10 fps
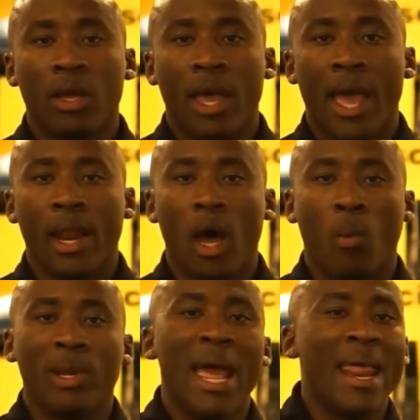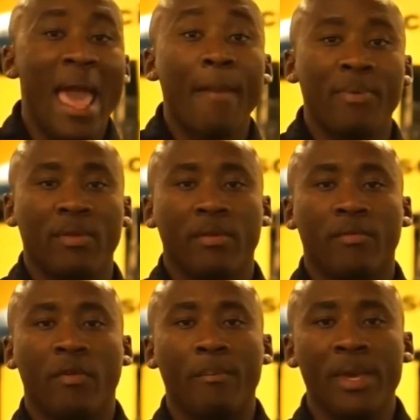and when that happened
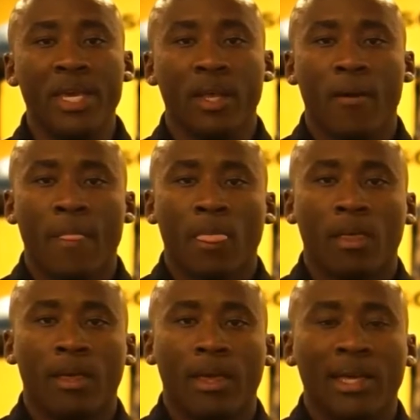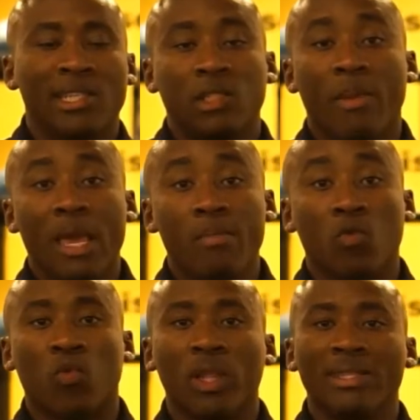for me, it just made
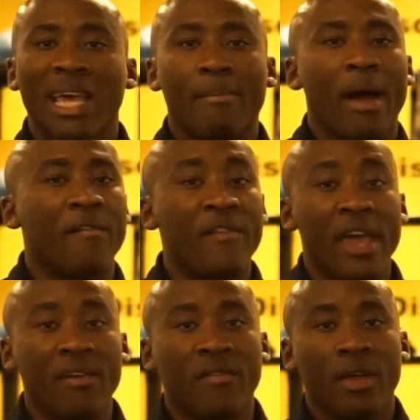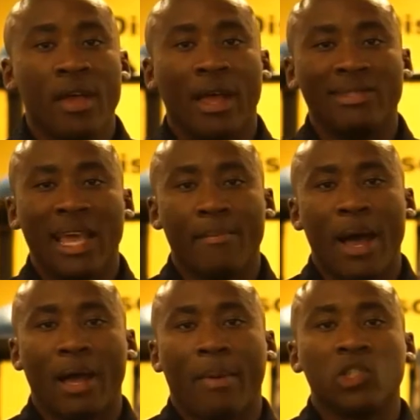me really take my faith and take
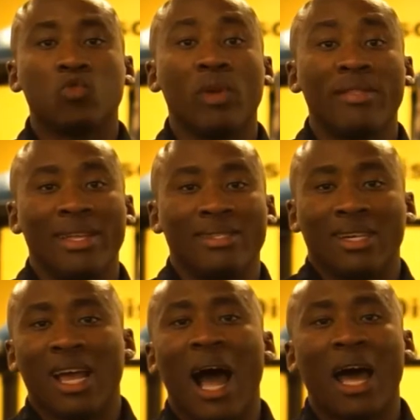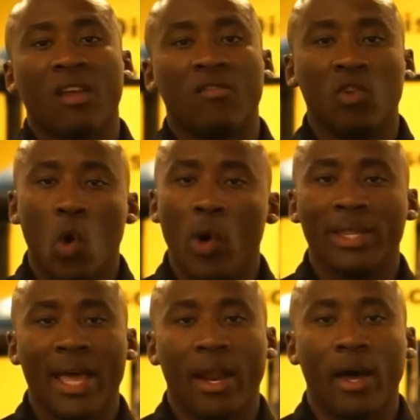my strength into God of
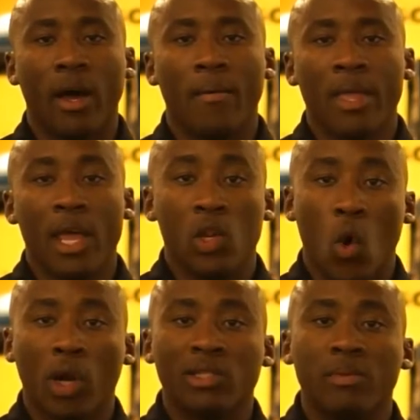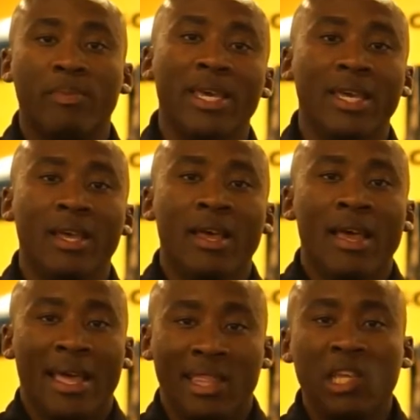knowing that in order to be
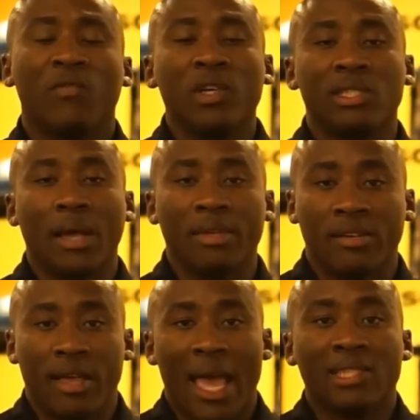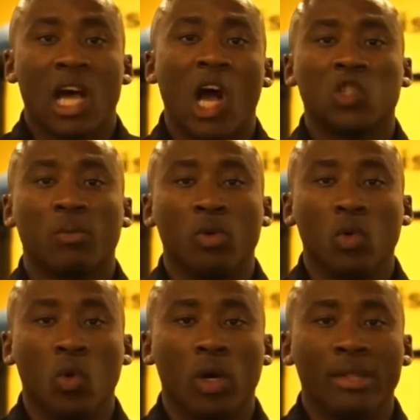in these footsteps as an
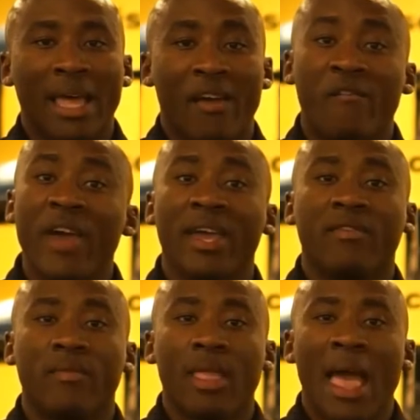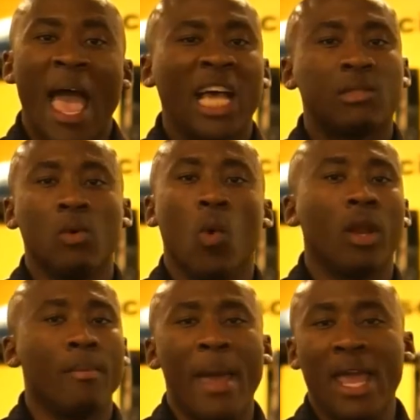entrepreneur, that faith has to be
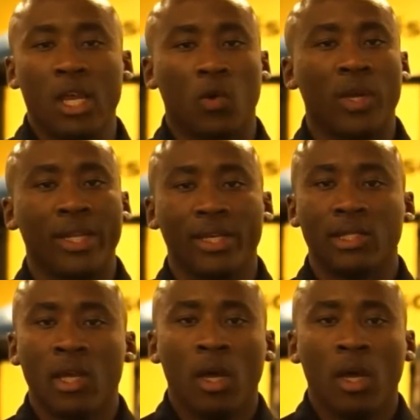one of the main ingredients.